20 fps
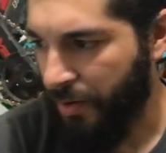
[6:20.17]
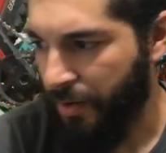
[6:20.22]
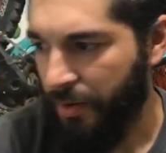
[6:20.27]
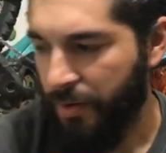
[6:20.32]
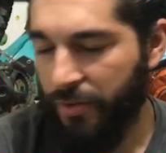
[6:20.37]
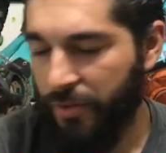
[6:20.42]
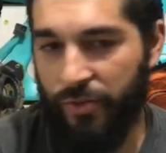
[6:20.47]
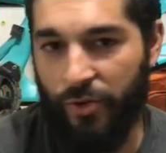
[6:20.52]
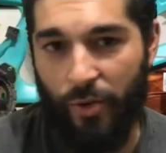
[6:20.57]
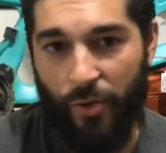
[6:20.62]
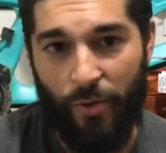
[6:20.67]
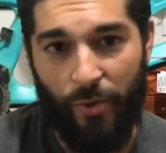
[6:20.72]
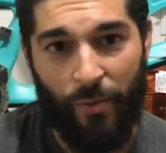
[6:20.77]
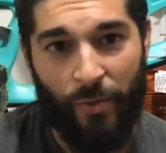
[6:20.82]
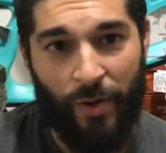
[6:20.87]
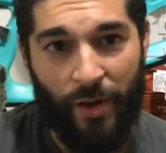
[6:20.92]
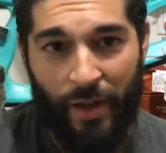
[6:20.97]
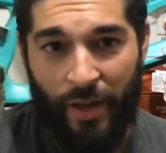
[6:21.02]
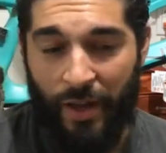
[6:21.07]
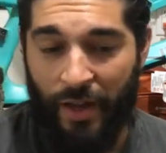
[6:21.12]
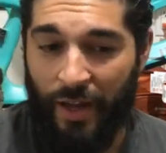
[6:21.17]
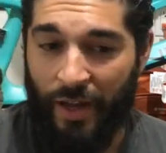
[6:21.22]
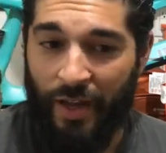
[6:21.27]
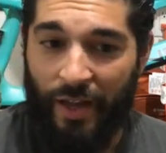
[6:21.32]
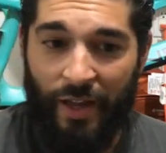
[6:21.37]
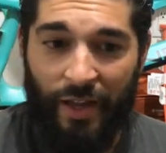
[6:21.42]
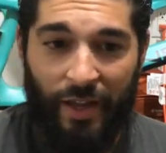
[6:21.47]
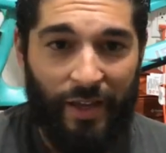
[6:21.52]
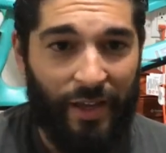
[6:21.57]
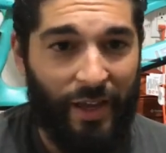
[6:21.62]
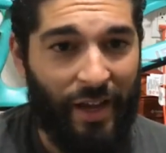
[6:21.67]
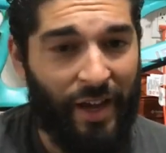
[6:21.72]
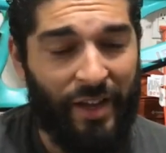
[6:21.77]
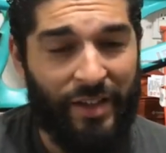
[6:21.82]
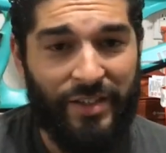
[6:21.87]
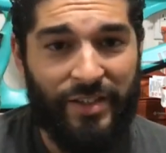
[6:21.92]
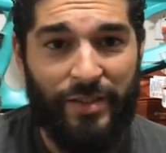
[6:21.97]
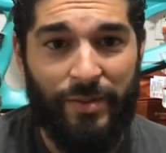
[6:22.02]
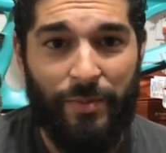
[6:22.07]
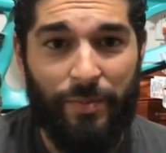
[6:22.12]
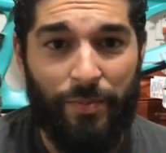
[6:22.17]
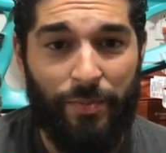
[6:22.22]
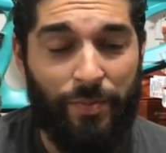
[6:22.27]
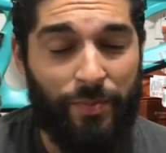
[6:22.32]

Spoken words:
So, guys,